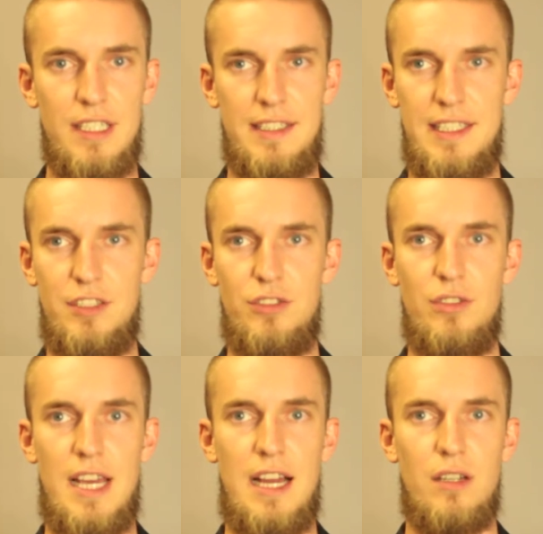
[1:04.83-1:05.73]
They teach
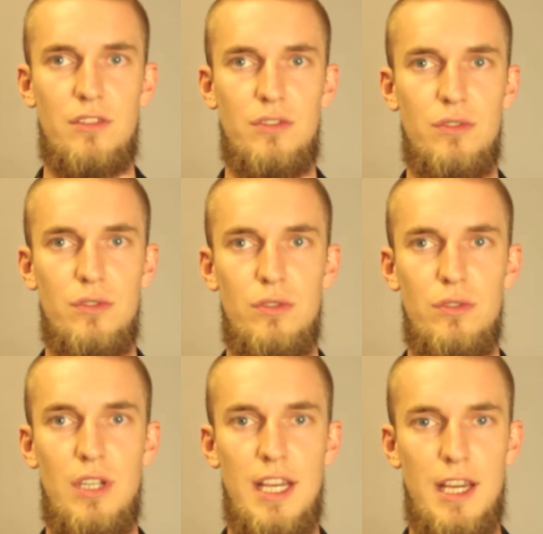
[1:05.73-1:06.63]
you how
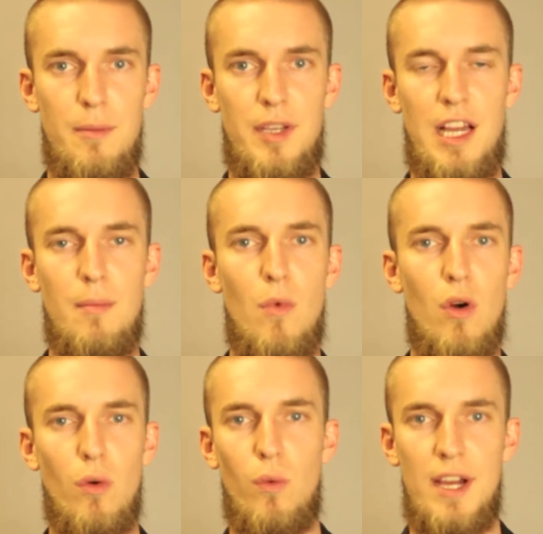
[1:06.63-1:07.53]
to become
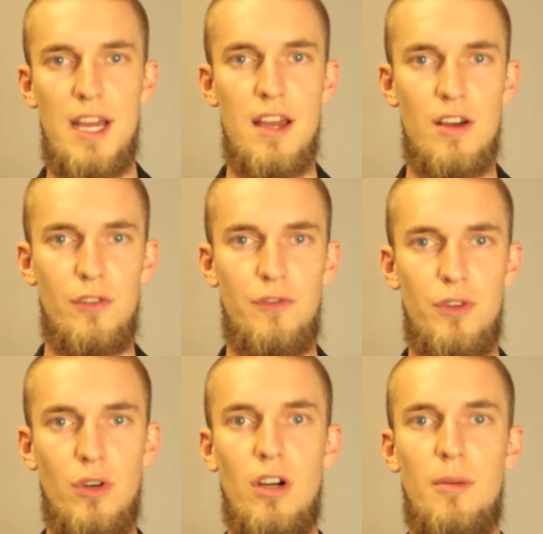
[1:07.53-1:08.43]
more aware of
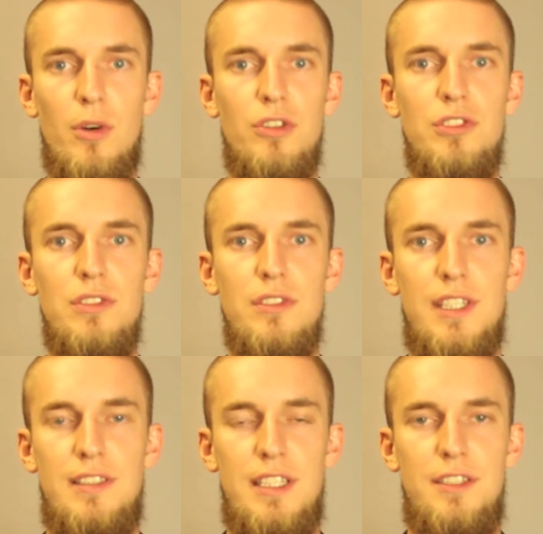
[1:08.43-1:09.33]
your emotions.
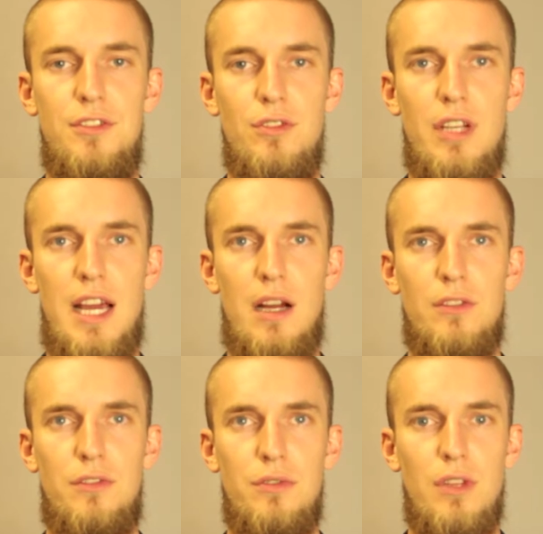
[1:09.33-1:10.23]
They teach you how
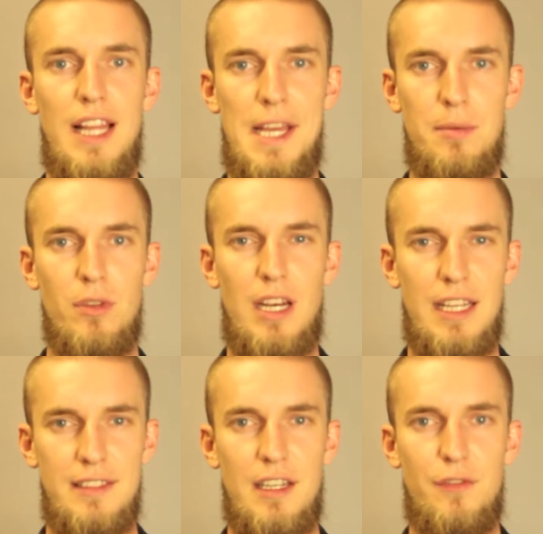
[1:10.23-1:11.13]
to label and
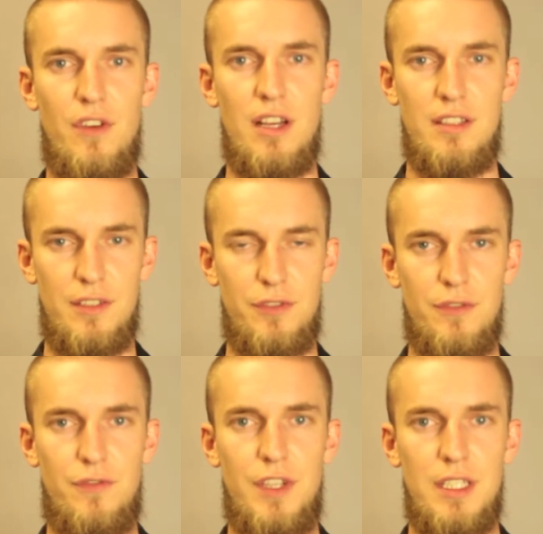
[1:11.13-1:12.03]
identify the
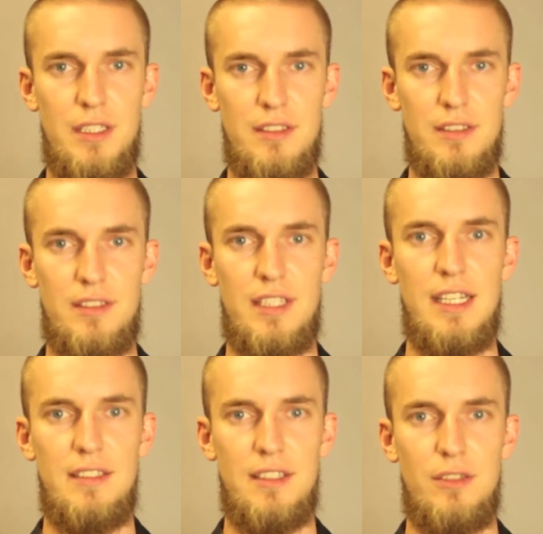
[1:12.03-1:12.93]
different feelings and
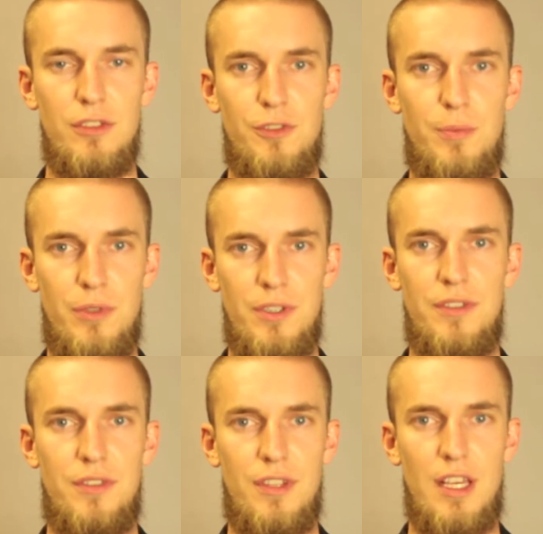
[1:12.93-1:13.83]
states that you
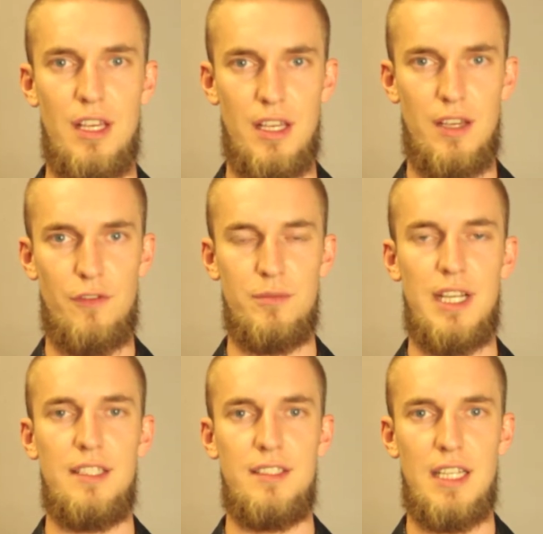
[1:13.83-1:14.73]
experience from
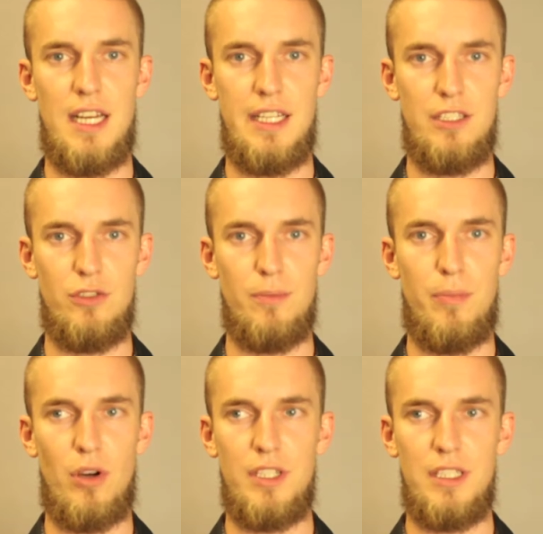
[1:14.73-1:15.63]
day to day in your
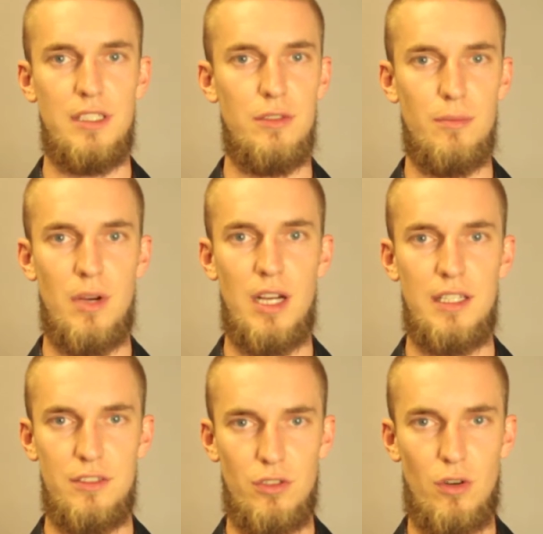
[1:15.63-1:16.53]
body and your
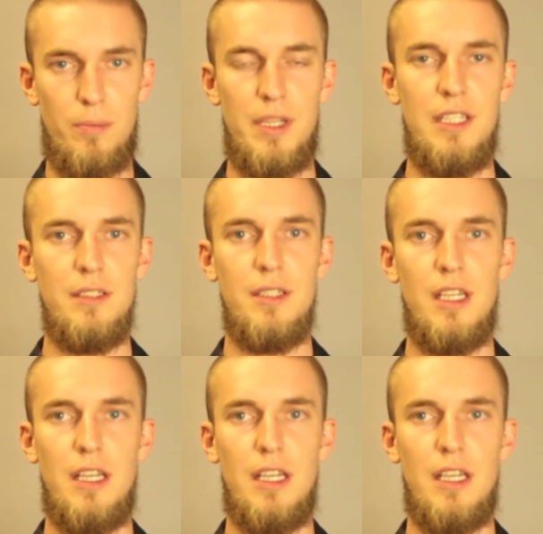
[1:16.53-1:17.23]
mind and your whole being.